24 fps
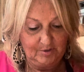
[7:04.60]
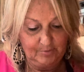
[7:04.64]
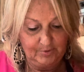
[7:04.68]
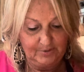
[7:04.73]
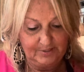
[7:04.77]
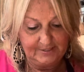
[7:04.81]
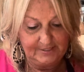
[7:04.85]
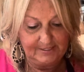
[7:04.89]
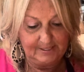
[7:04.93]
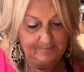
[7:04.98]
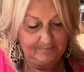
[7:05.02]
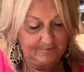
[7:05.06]
to
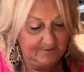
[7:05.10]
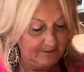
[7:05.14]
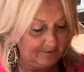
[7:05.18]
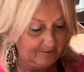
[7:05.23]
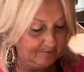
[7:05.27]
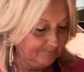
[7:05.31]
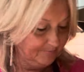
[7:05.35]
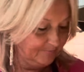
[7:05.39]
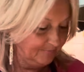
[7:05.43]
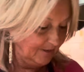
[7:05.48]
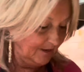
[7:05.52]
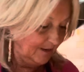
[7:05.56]
put some of
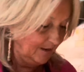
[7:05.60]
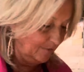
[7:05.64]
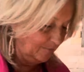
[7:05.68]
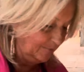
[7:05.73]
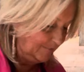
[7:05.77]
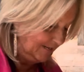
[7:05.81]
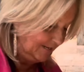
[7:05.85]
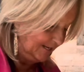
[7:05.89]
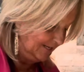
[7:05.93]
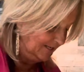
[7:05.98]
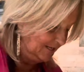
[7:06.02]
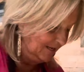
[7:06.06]
them, how
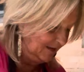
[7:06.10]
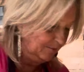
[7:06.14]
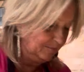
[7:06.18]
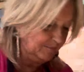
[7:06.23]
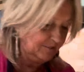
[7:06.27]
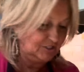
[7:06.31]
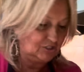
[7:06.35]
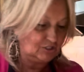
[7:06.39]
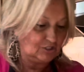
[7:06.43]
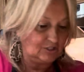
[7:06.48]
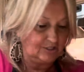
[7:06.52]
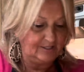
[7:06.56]
many, how
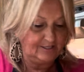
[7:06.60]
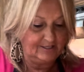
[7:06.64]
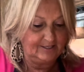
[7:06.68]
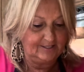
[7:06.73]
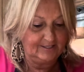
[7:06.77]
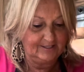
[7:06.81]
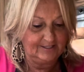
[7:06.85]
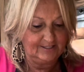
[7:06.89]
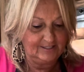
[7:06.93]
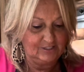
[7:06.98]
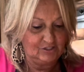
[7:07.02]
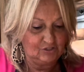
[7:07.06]
much, Glenda?
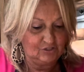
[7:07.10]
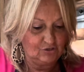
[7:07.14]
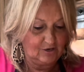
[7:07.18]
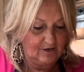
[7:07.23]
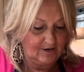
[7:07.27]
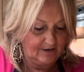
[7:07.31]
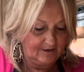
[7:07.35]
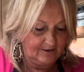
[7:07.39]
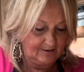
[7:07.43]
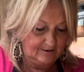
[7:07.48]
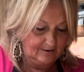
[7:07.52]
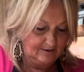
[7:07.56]
Let's
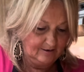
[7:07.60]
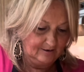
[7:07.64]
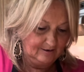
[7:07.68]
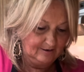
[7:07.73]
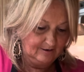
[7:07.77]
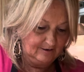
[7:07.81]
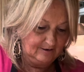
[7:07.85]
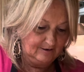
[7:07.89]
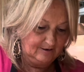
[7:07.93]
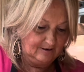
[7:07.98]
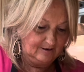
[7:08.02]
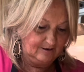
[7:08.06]
try
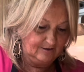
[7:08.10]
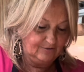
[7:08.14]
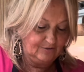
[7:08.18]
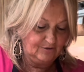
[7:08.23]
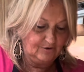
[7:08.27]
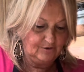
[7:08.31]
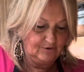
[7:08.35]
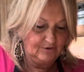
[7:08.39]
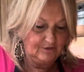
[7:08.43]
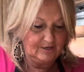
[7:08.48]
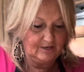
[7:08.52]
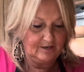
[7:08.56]
a
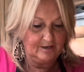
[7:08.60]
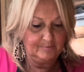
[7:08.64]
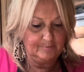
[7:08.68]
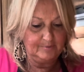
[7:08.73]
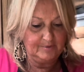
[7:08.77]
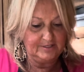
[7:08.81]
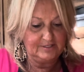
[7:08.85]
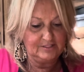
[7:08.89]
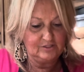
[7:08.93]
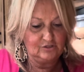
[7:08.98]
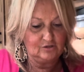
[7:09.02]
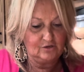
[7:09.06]
third a cup.
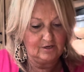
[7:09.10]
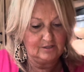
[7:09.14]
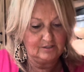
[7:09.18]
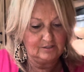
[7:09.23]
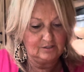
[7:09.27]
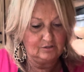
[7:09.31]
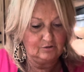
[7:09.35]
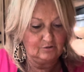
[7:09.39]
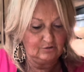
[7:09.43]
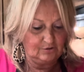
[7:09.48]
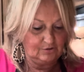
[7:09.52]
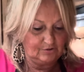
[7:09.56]
Let's try
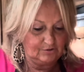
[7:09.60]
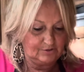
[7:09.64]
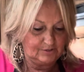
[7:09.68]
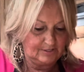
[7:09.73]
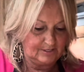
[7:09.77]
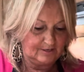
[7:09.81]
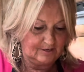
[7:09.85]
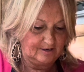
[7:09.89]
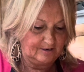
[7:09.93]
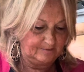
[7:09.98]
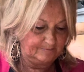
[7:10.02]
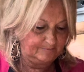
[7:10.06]
two-thirds
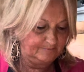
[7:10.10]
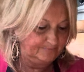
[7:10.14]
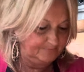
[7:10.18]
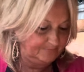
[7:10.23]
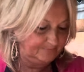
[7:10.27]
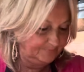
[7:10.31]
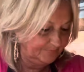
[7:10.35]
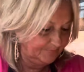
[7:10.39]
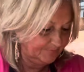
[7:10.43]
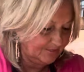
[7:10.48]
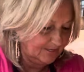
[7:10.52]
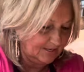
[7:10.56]
a cup,
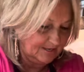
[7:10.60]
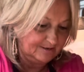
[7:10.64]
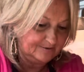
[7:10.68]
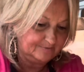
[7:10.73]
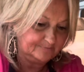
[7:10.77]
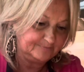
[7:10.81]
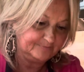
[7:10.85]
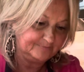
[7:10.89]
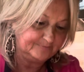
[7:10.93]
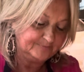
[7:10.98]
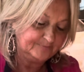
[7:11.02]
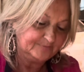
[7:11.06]
okay?
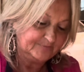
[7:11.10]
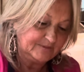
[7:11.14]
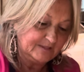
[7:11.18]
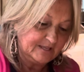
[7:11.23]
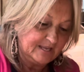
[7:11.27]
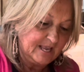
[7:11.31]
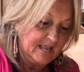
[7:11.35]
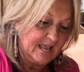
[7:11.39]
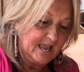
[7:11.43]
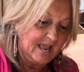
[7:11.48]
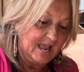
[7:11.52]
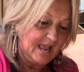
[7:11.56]

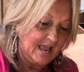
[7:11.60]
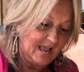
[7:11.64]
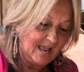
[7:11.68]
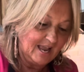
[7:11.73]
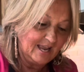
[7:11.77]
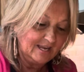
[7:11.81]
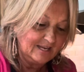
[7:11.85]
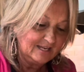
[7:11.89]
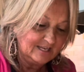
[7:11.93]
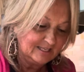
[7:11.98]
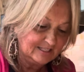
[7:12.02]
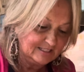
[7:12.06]

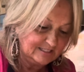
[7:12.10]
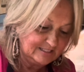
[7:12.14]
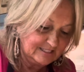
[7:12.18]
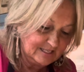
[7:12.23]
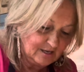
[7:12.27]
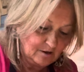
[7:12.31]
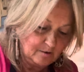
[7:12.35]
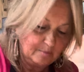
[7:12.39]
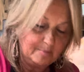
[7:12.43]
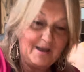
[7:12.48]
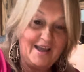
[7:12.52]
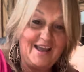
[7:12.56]
I can
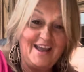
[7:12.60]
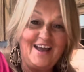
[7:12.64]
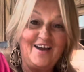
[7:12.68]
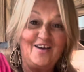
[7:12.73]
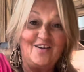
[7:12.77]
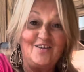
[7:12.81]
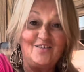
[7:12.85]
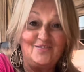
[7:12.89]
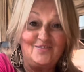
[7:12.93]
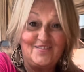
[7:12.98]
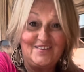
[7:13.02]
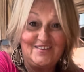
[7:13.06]
tell by
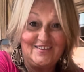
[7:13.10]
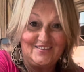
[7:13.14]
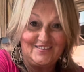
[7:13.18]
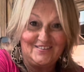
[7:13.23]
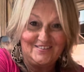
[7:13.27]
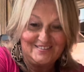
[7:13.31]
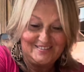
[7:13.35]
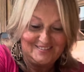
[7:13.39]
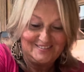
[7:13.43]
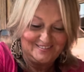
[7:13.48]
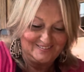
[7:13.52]
how it feels.